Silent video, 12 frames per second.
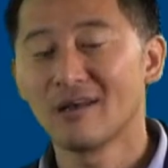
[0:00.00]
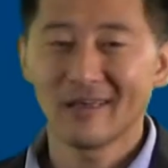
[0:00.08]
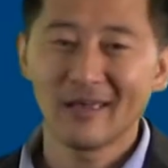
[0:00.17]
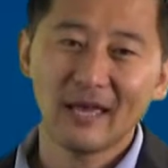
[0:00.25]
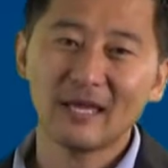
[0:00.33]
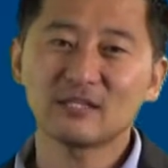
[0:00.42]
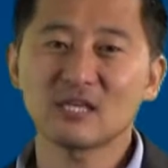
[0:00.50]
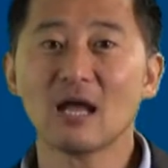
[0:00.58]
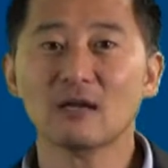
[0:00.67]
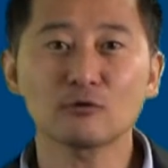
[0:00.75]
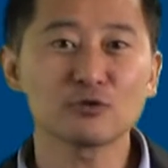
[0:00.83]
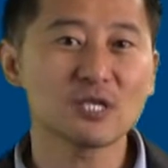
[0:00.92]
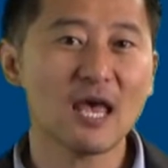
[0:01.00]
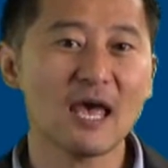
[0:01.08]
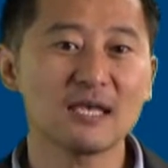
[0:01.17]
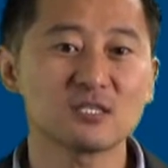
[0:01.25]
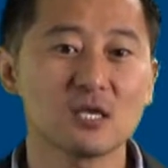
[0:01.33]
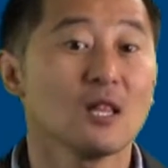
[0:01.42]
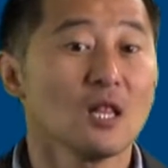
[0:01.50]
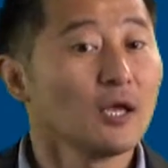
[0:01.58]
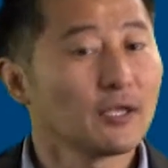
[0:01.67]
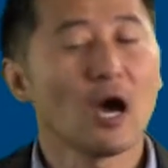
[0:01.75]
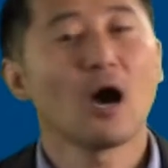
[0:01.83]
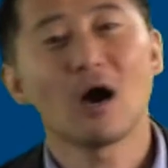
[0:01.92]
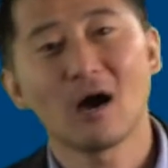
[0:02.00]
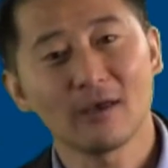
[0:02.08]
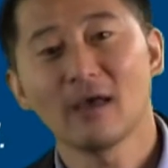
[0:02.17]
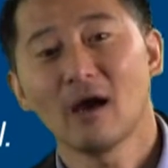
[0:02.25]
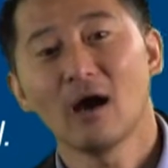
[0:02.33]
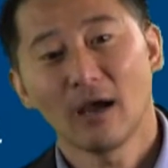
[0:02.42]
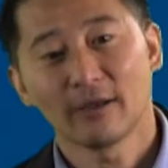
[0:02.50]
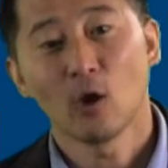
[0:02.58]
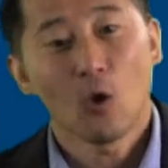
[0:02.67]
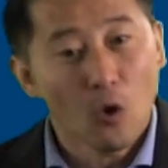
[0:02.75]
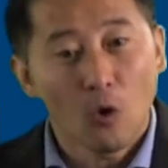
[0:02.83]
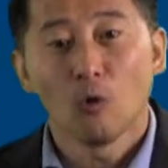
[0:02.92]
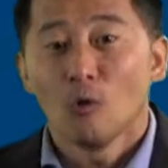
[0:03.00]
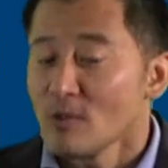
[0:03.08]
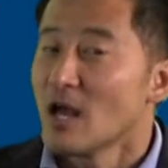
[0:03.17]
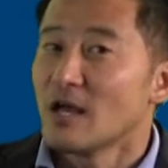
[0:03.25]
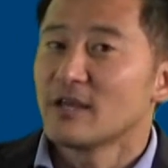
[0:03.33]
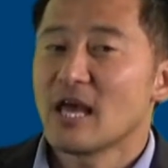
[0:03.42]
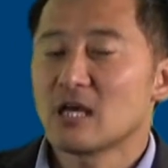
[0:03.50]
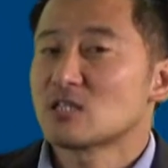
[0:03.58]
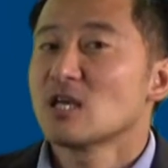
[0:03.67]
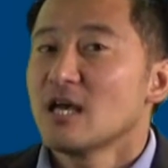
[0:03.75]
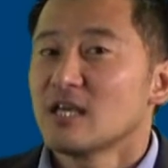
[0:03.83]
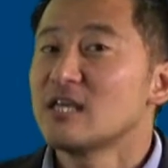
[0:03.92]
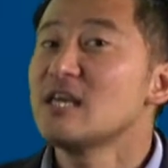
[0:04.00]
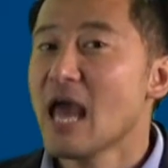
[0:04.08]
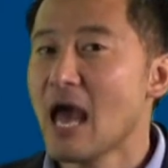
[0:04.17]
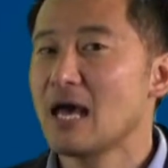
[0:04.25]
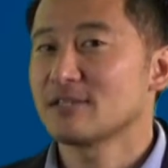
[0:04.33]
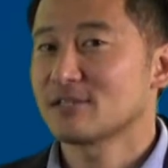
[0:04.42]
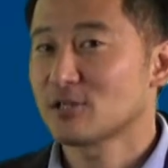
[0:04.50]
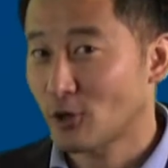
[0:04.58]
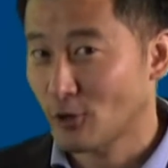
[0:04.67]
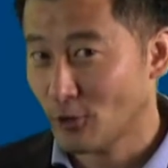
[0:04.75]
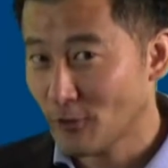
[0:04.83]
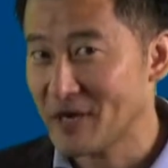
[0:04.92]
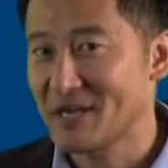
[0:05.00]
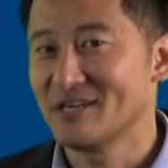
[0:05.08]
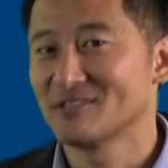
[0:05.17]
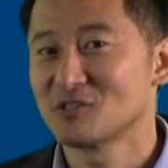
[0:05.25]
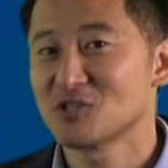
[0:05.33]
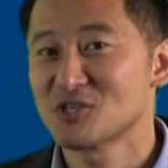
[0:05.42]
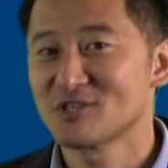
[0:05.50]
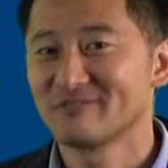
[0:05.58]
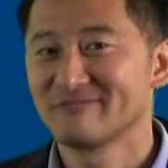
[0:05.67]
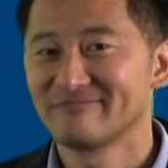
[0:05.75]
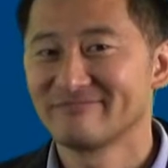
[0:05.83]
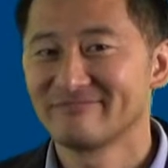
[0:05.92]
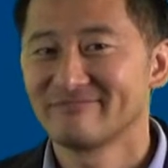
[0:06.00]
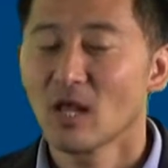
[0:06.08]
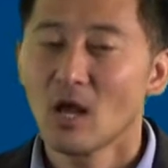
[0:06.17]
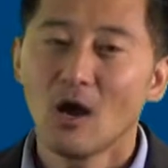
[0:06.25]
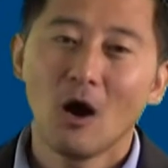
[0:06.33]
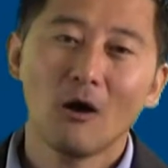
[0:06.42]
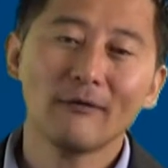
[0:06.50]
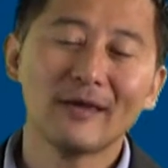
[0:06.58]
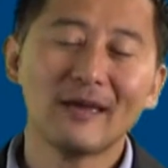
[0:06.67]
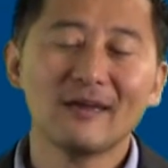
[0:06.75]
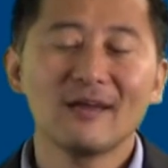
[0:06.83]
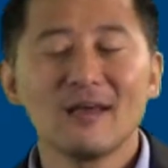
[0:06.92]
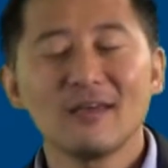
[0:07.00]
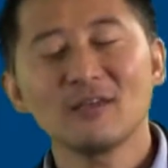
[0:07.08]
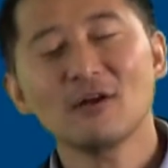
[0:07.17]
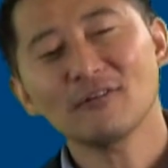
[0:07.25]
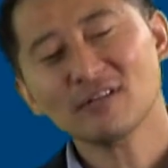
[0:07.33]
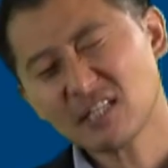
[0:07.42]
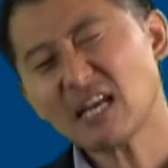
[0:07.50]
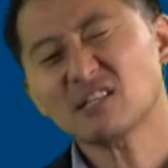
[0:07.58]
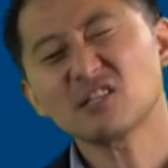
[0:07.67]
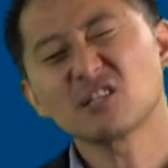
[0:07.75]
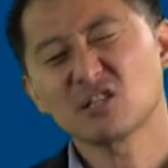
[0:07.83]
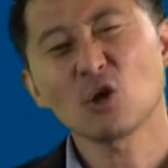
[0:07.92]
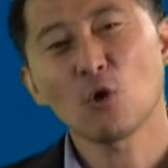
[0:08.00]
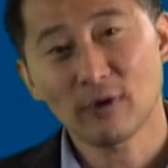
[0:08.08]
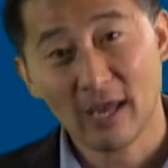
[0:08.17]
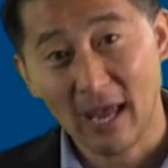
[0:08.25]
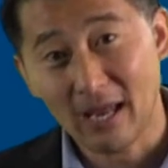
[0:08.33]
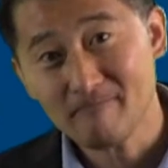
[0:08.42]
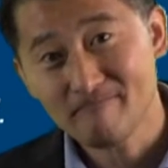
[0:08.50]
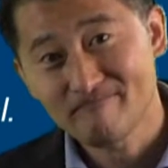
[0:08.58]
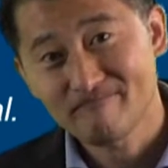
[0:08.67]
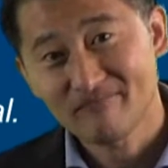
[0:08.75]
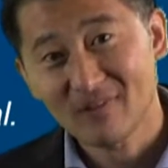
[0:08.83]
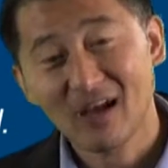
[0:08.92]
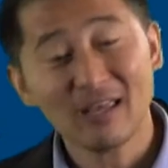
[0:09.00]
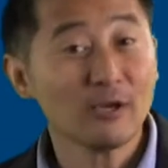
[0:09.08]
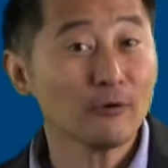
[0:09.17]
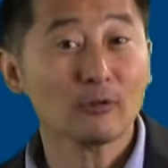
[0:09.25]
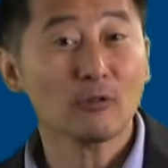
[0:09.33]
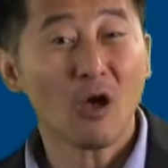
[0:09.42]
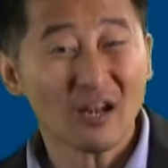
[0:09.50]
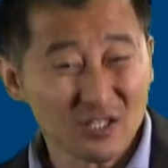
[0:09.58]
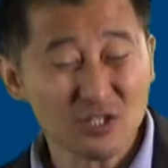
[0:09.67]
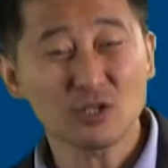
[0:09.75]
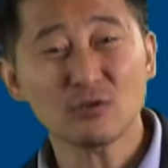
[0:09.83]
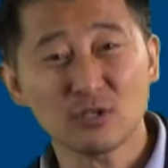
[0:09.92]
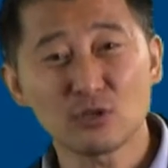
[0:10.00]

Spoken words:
And Taro says, yeah, I know. Yes, he has courage. Okay, this sentence is okay. I hear a lot of students